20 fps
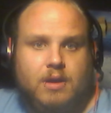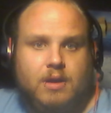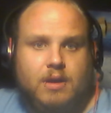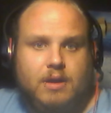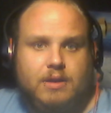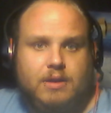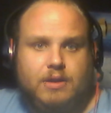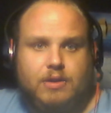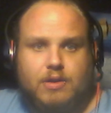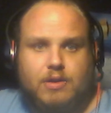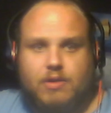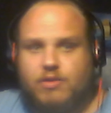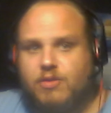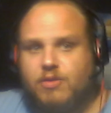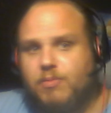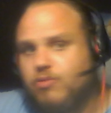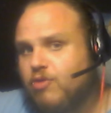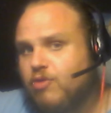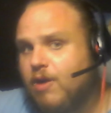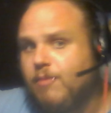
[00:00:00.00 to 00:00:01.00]
And, you know,
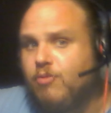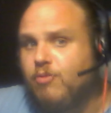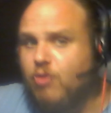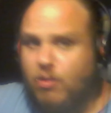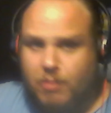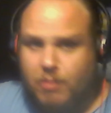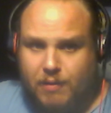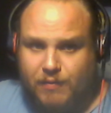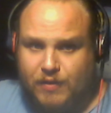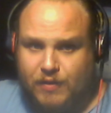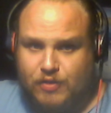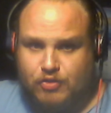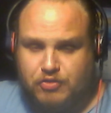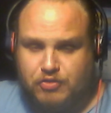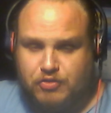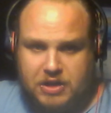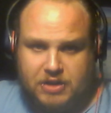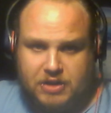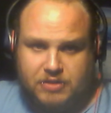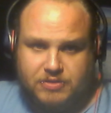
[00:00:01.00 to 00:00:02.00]
subscribe to all my feature
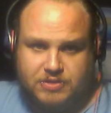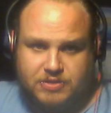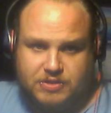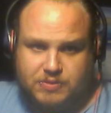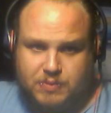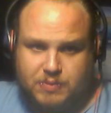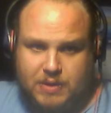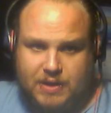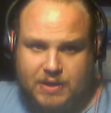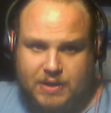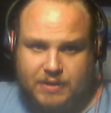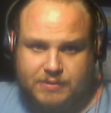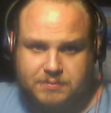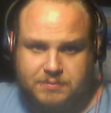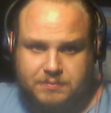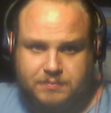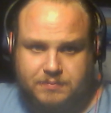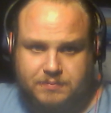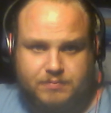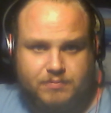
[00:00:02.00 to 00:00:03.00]
channels as well.
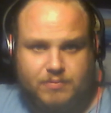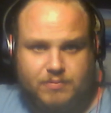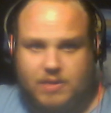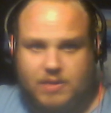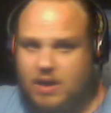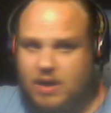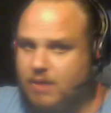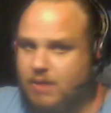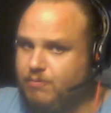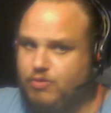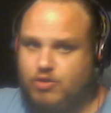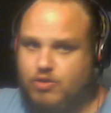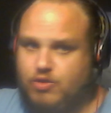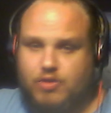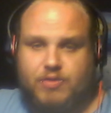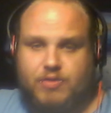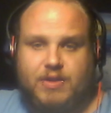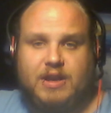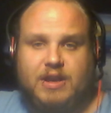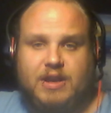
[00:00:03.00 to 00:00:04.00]
I'm sure
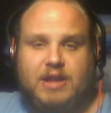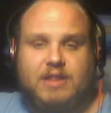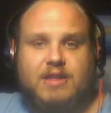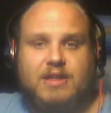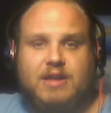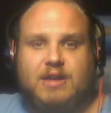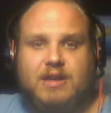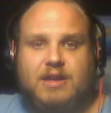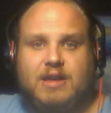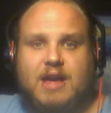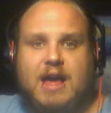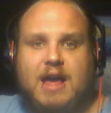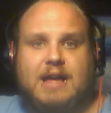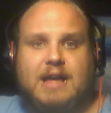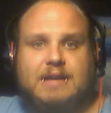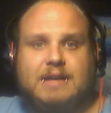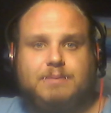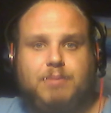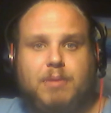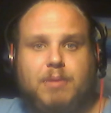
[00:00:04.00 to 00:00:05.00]
they need
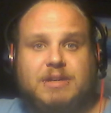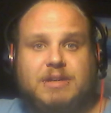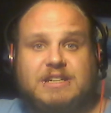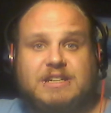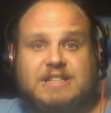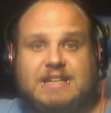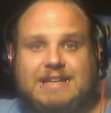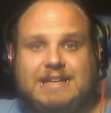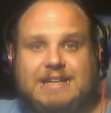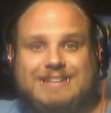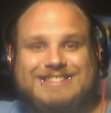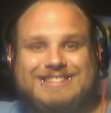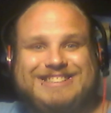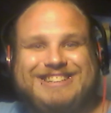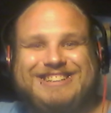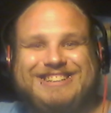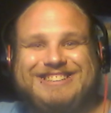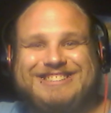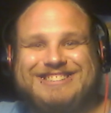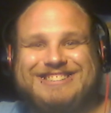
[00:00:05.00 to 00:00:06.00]
the publicity.
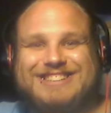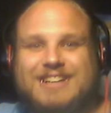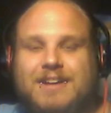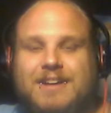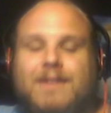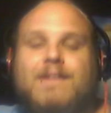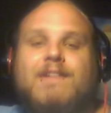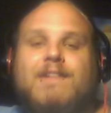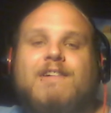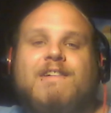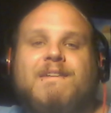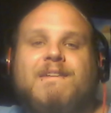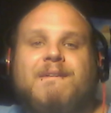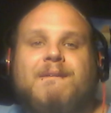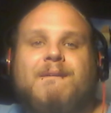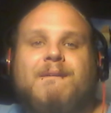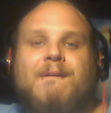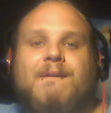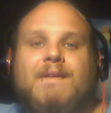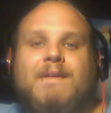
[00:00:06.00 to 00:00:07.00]
And
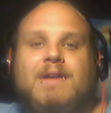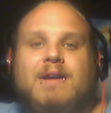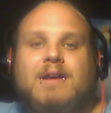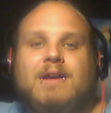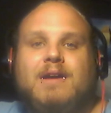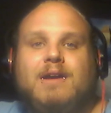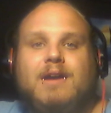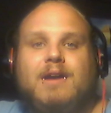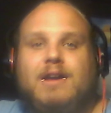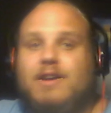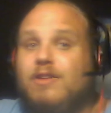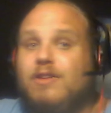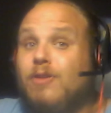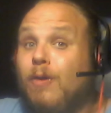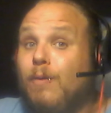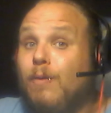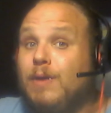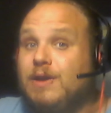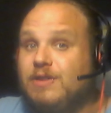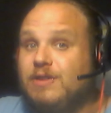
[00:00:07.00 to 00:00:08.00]
as
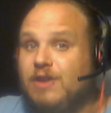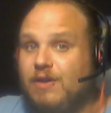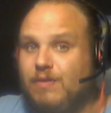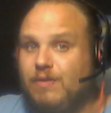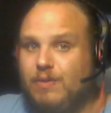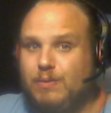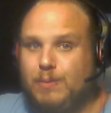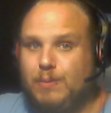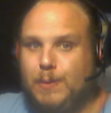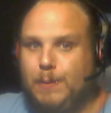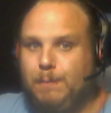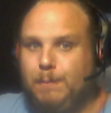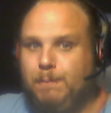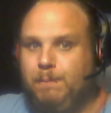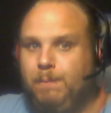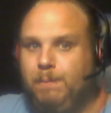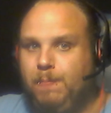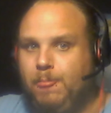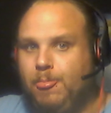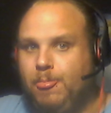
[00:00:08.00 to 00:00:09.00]
always, everyone,
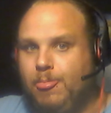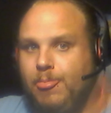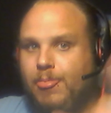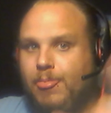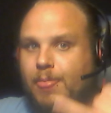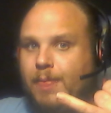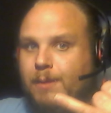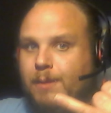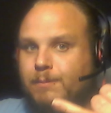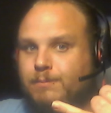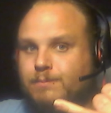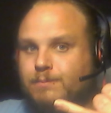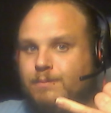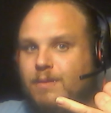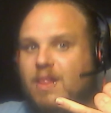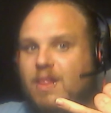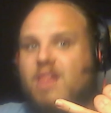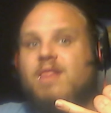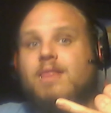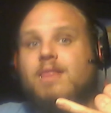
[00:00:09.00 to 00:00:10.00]

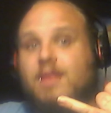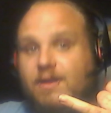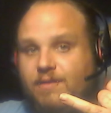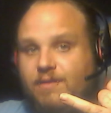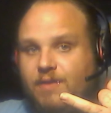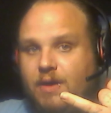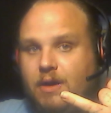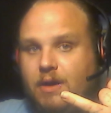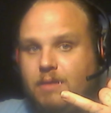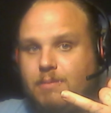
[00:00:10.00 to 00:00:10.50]
live very